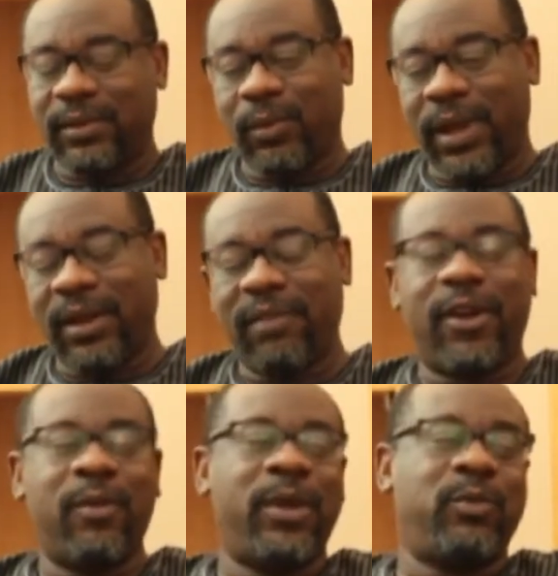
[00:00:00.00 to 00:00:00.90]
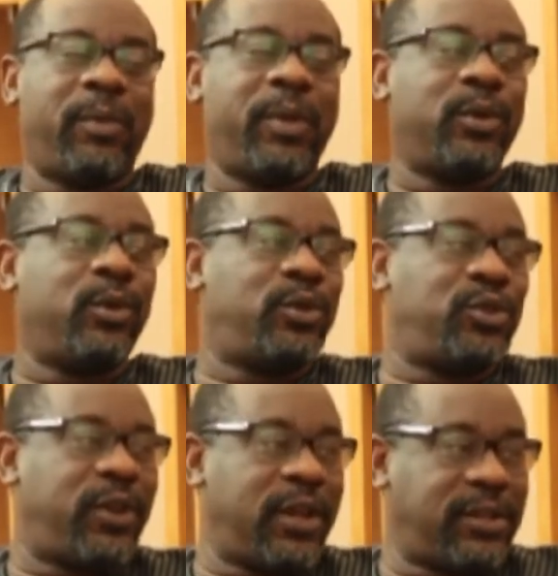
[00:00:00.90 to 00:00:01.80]
We're in an environment where people don't
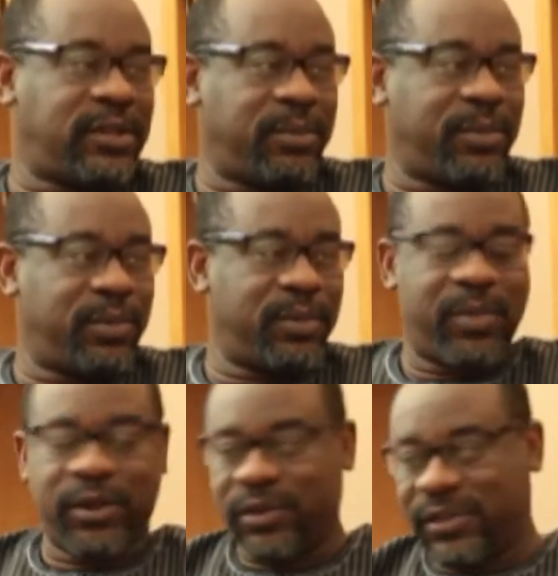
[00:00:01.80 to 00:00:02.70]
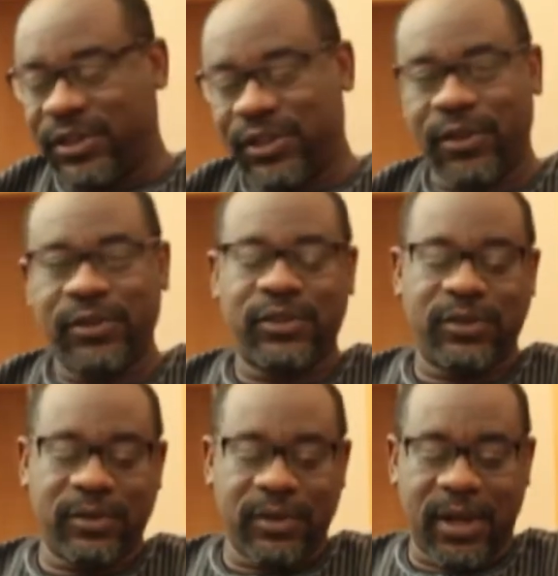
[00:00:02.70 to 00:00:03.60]
usually tip. Petrol stations
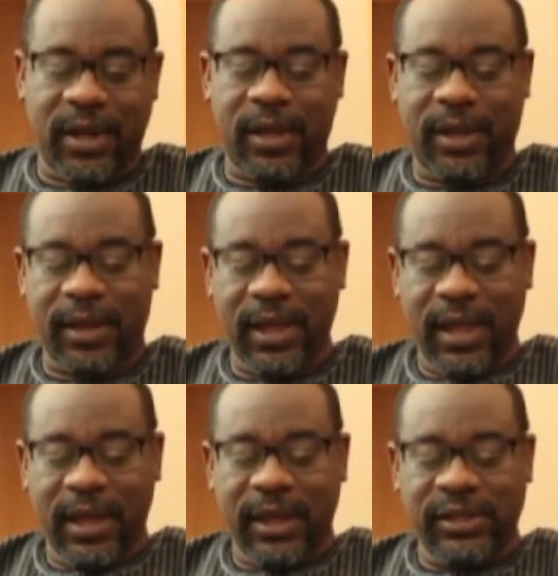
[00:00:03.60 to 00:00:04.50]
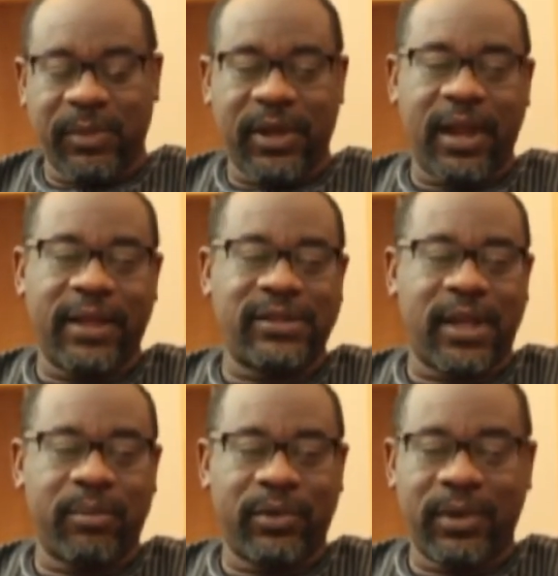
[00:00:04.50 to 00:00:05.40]
are a typical
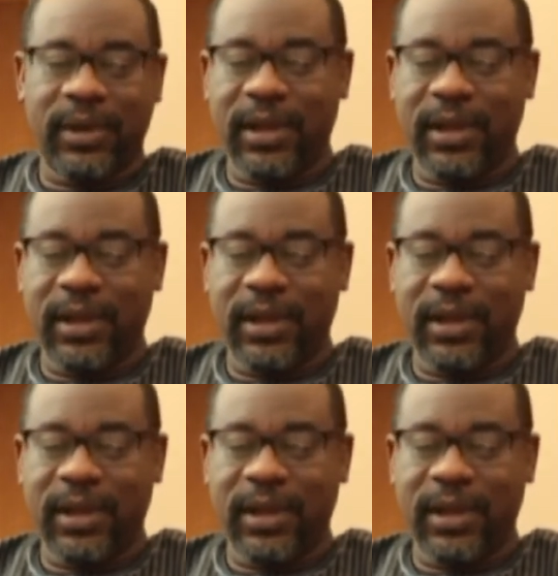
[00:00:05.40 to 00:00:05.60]
example.